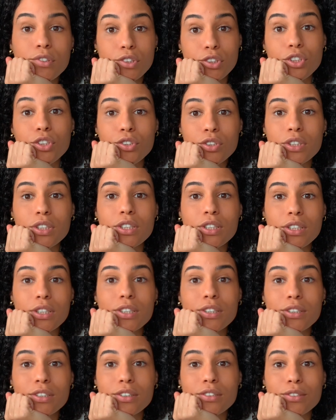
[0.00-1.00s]
Do you see
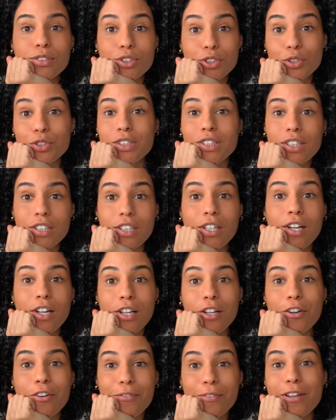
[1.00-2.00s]
this? Do you see the
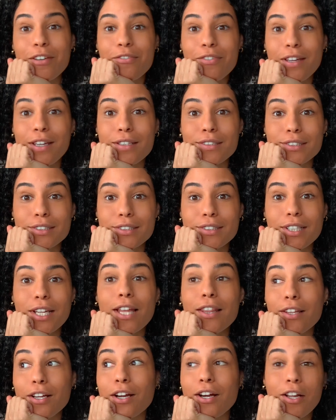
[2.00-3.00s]
color of my face
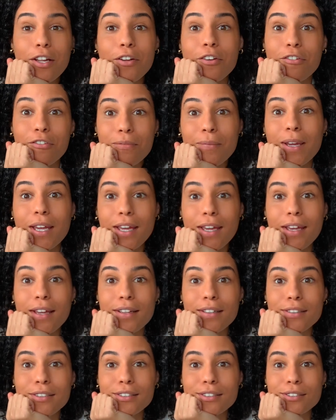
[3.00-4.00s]
and the color of my
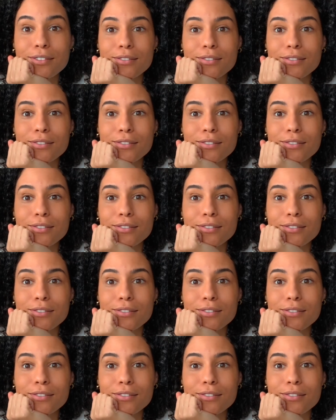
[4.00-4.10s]
hand?